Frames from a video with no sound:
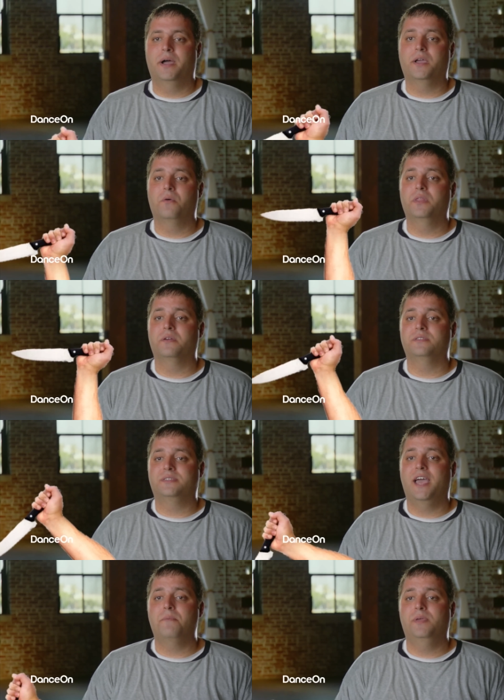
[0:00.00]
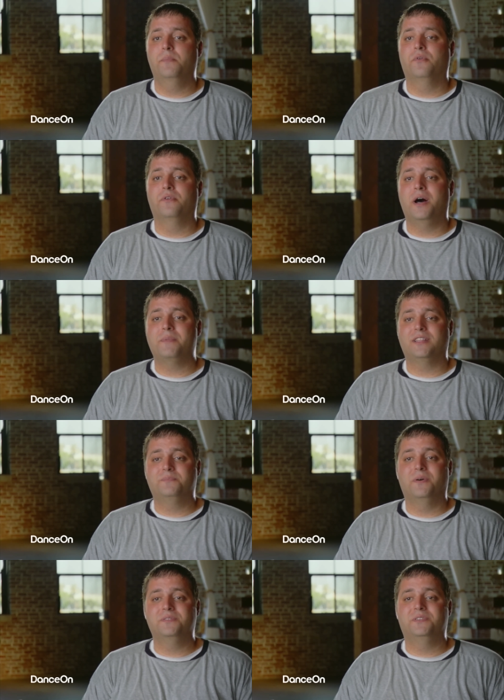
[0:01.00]
I go in there and stab people. I'm not
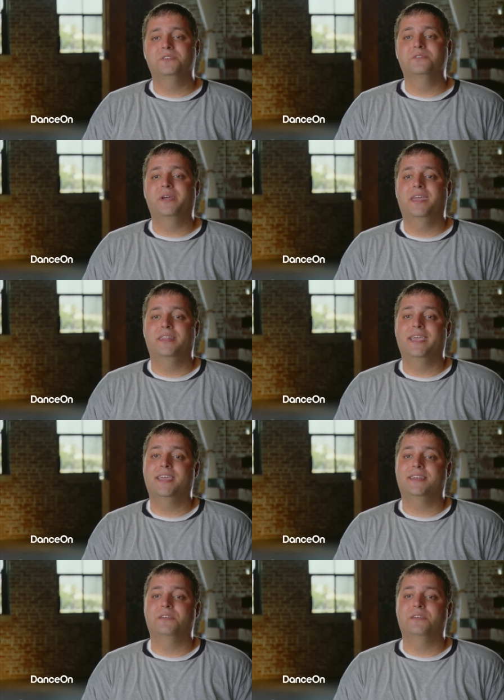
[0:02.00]
supposed to, and they get